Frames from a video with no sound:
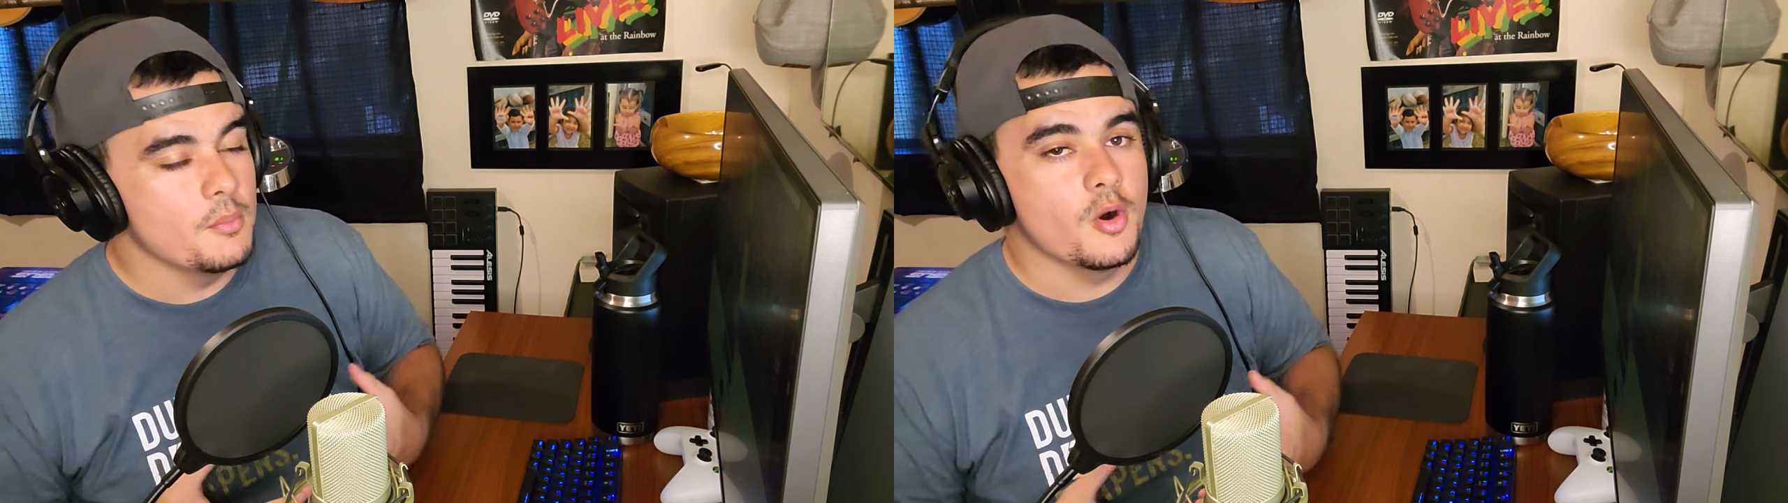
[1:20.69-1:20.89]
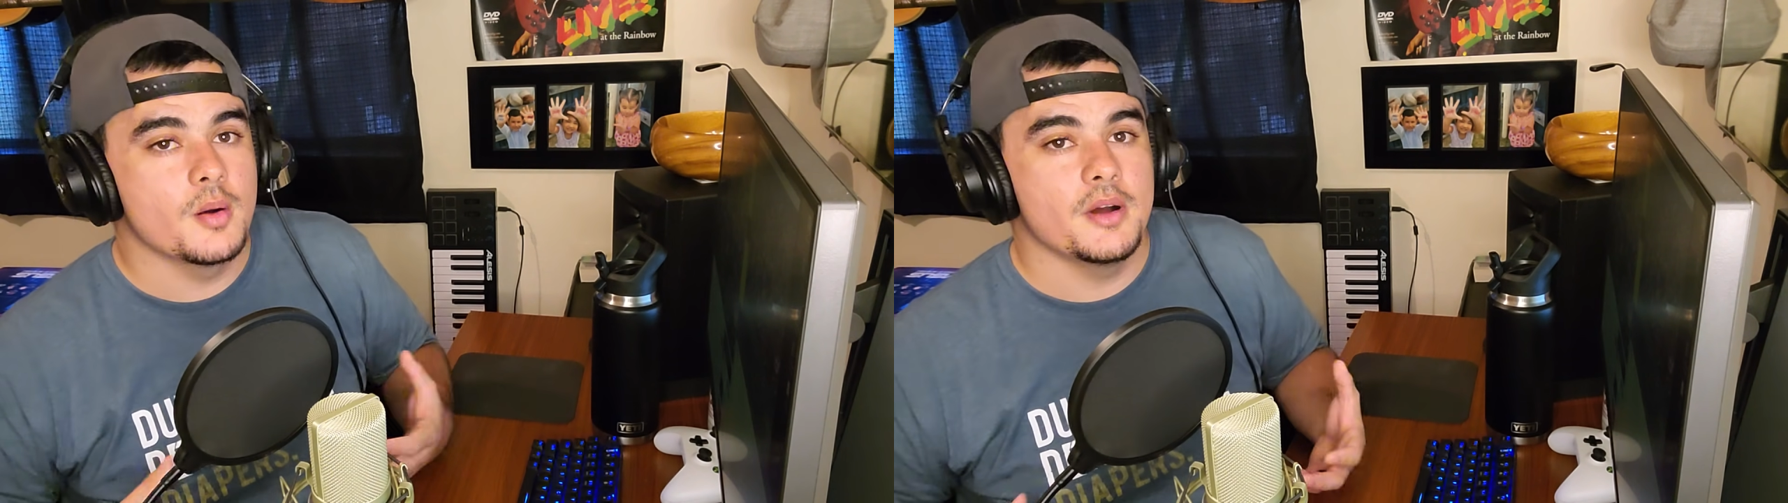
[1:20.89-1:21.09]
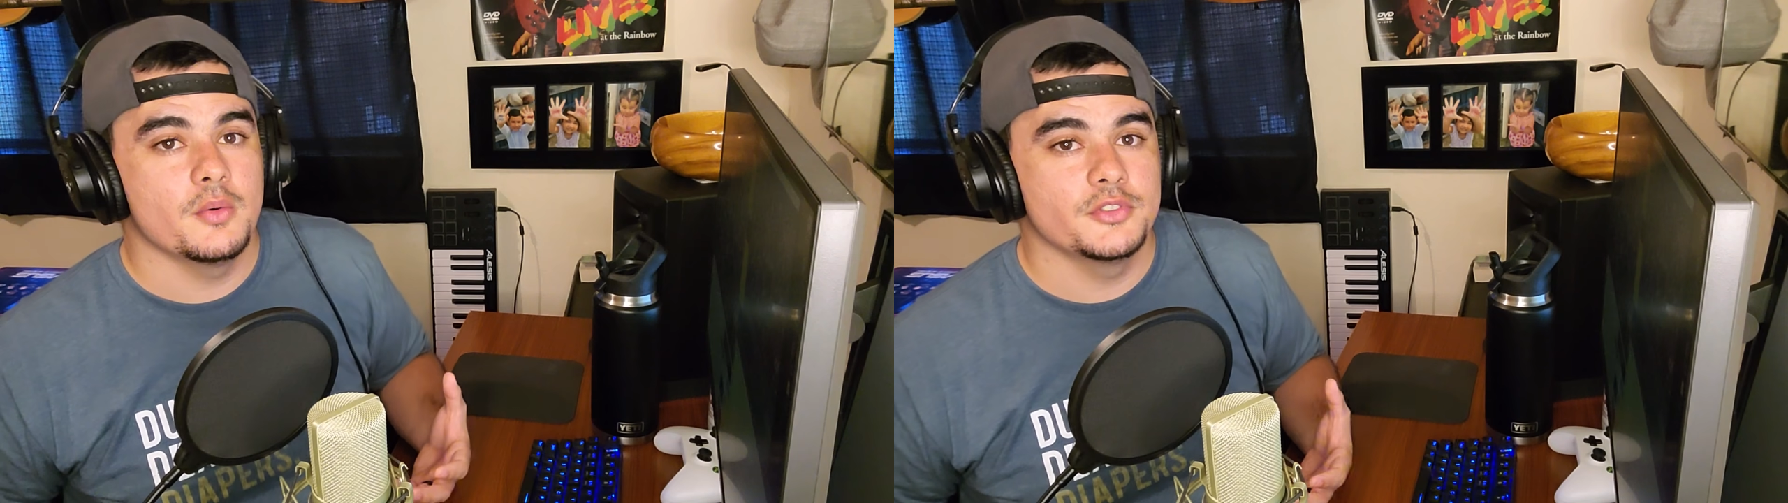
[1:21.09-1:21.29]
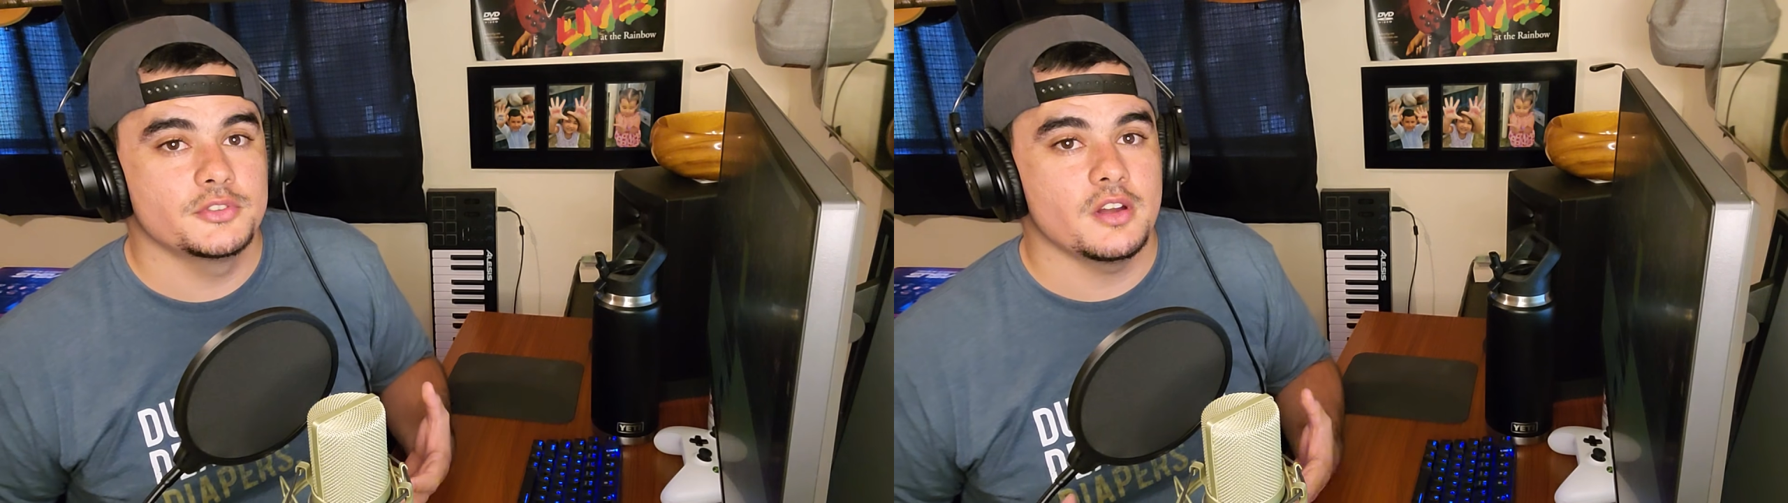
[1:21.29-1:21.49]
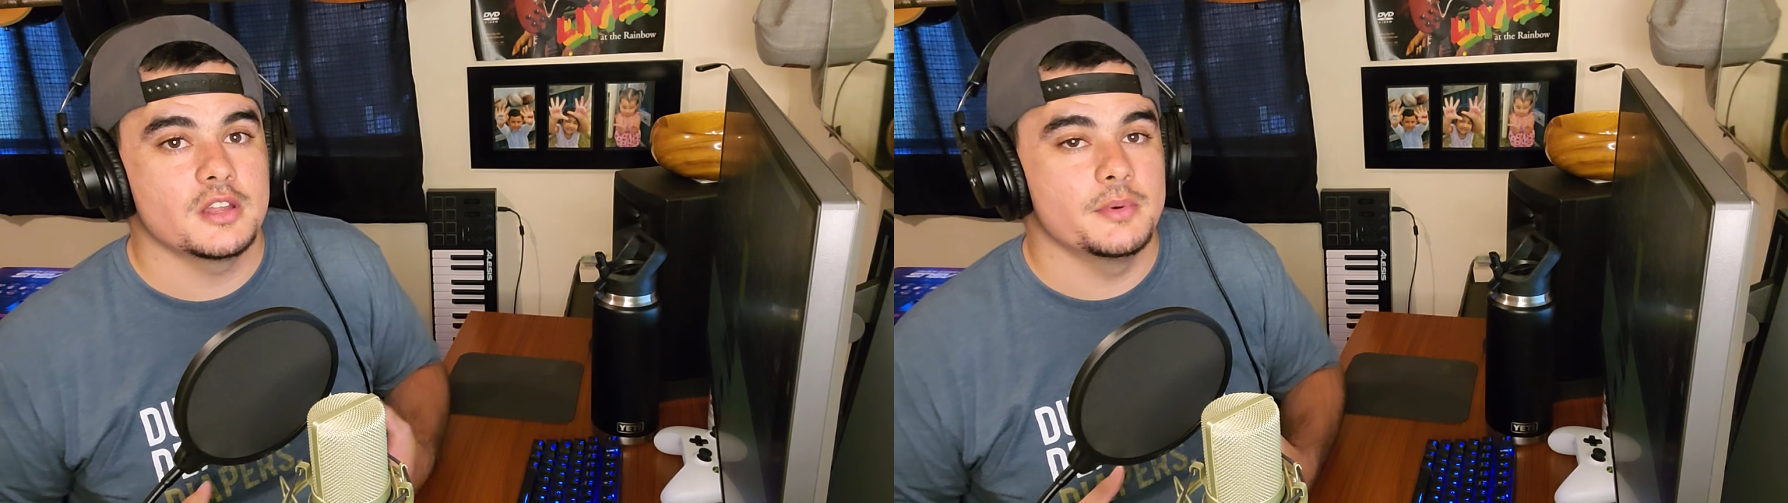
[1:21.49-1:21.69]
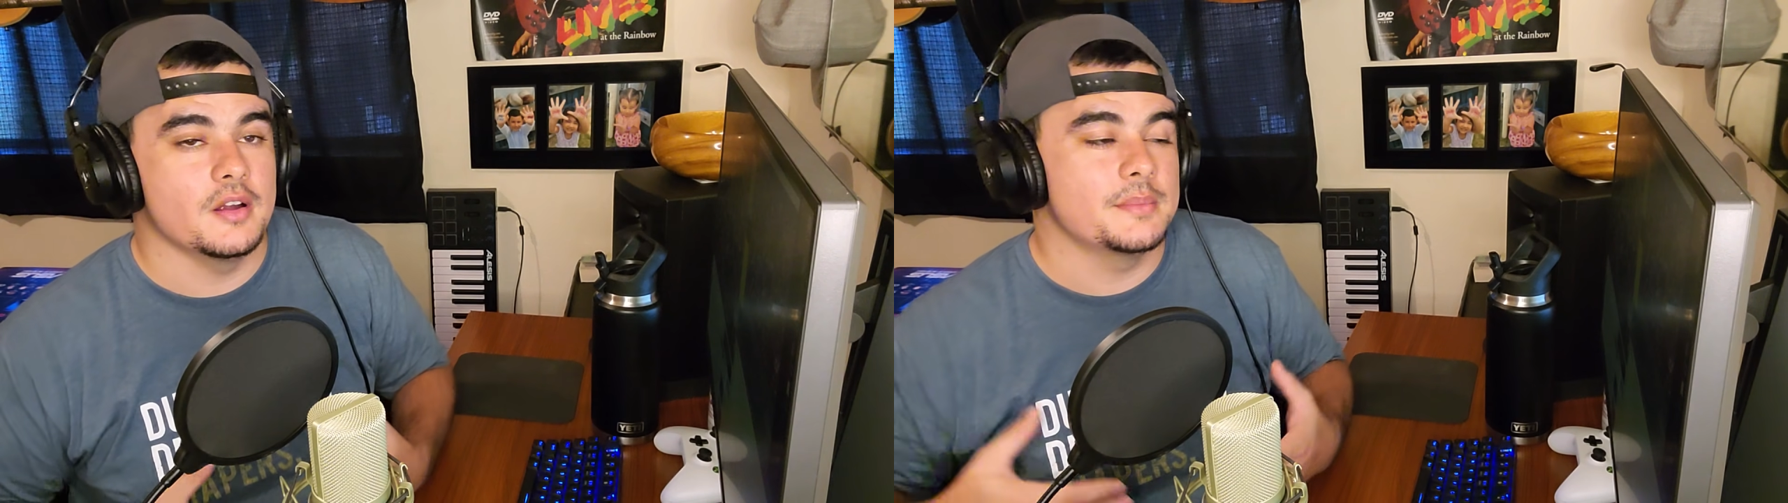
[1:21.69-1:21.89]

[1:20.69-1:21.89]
more about what they're talking about.